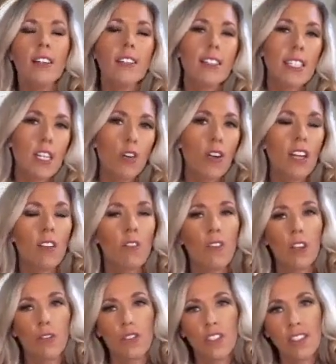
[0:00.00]
still can
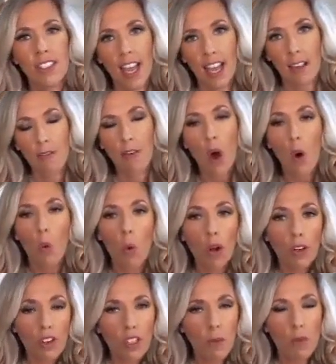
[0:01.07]
feel safe. What
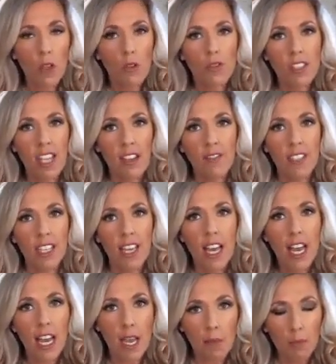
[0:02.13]
are some of those safety
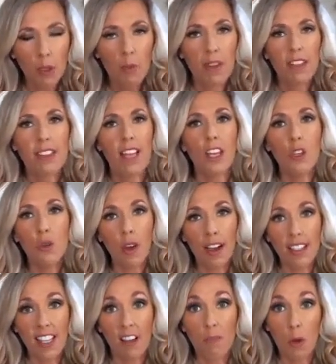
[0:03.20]
implements that you guys
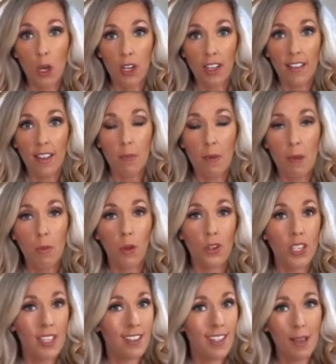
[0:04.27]
have put in that people are
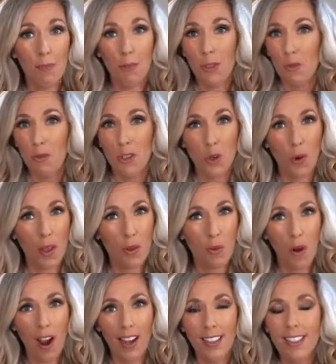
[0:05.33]
still able to enjoy the
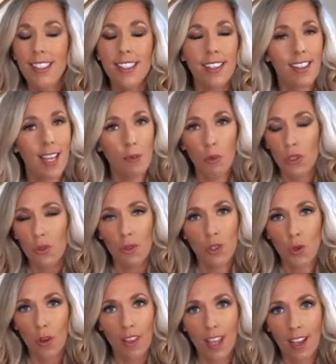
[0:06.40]
ride, still able to
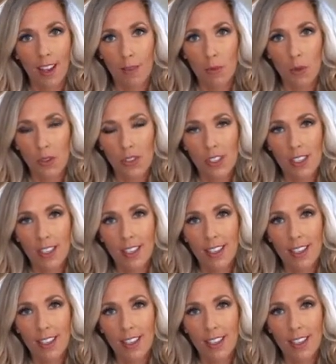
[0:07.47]
enjoy the animals?